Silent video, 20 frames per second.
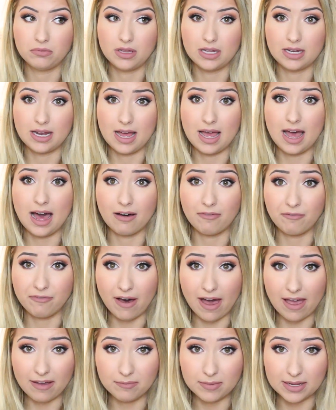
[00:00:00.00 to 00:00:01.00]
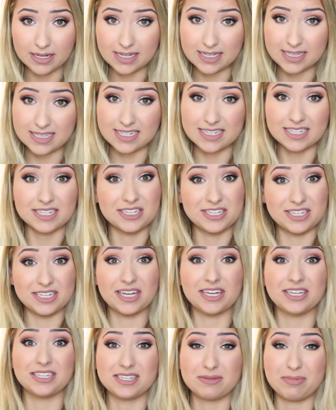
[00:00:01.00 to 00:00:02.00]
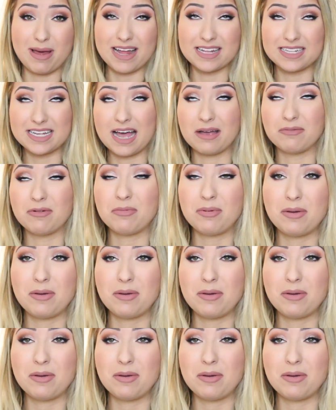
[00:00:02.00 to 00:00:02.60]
that I have 5 minutes to spend time